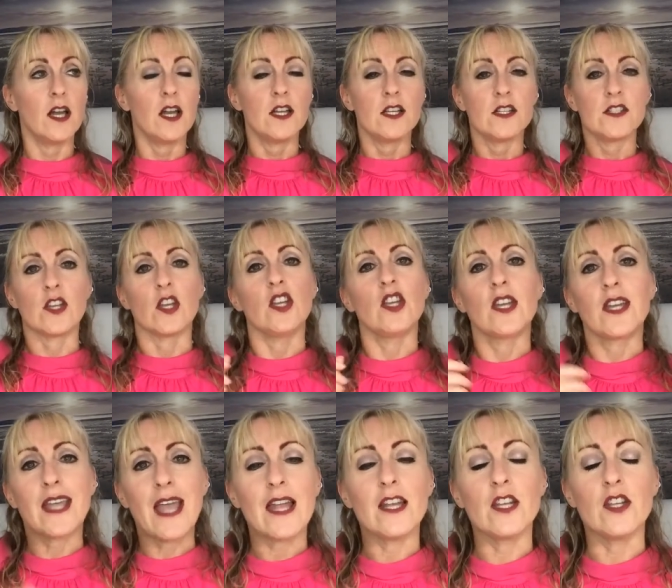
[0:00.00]
So
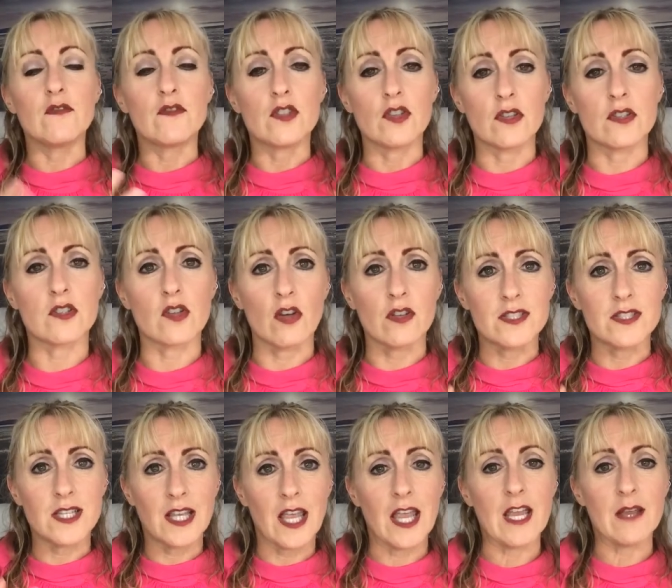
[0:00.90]
you've just got to
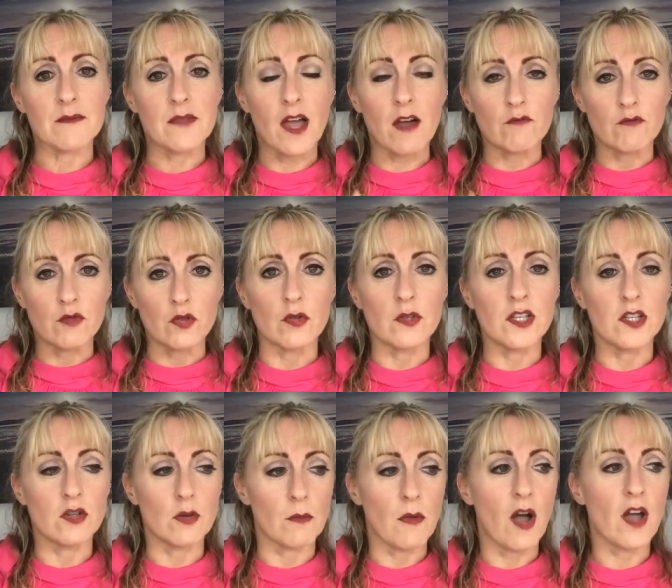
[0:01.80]
keep that rule in
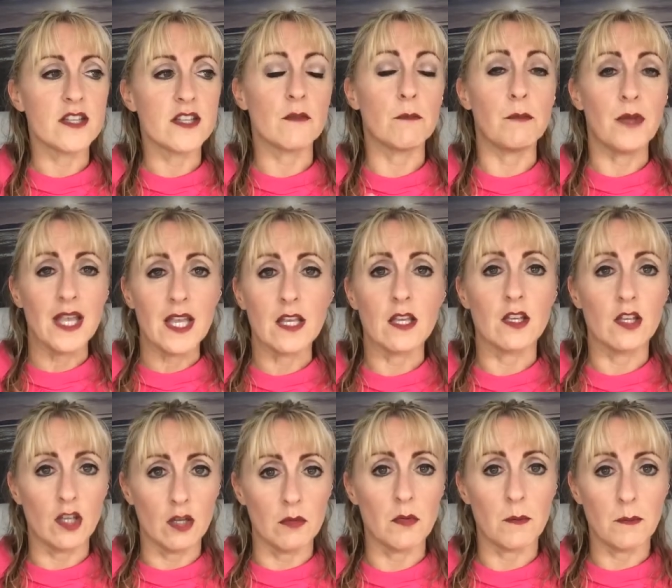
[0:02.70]
your mind of being a
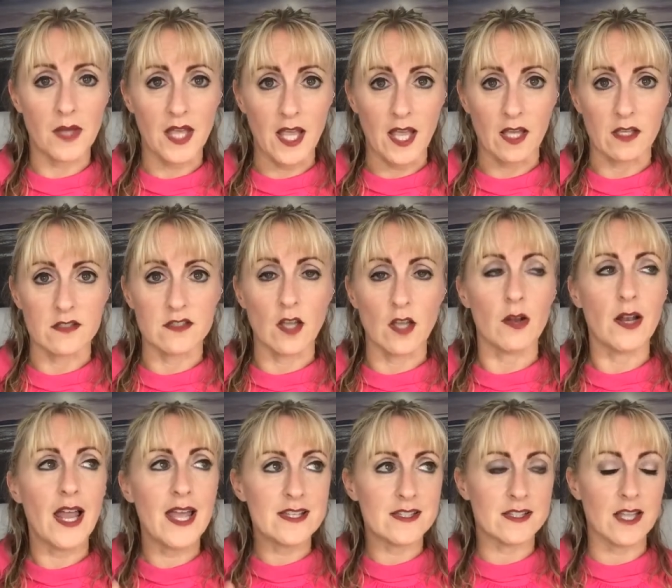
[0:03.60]
human being. So
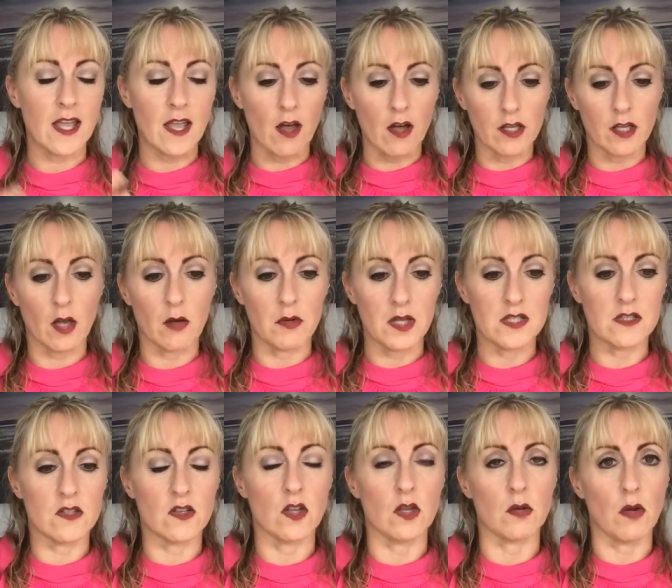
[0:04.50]
let's say I go
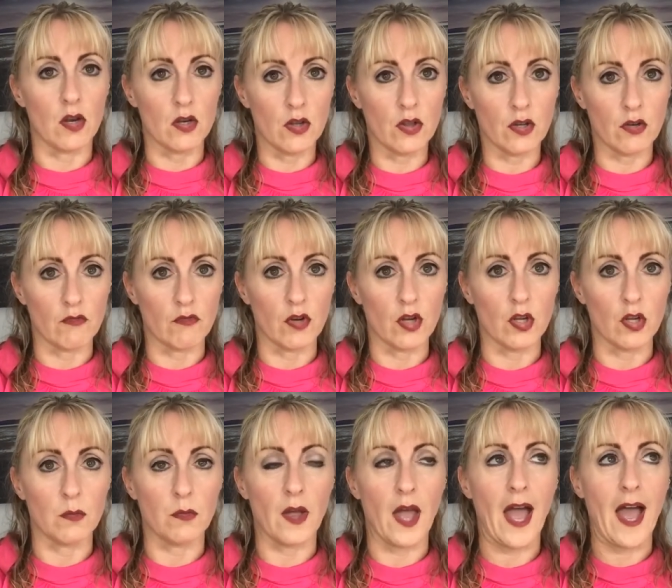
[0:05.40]
into another
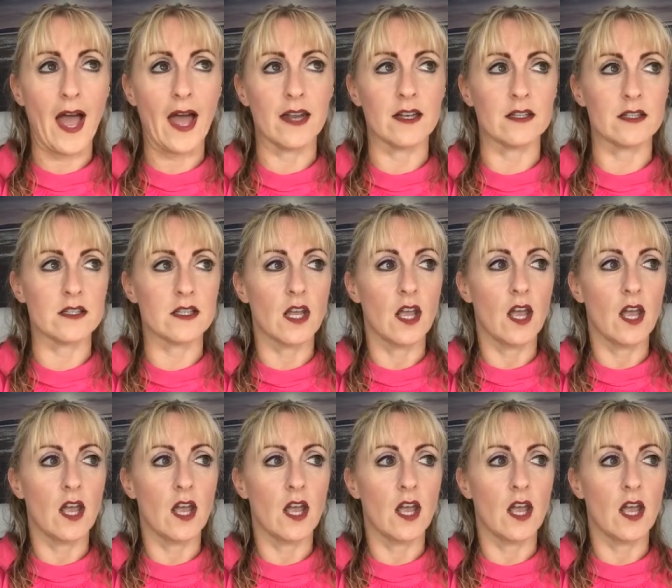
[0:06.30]
group and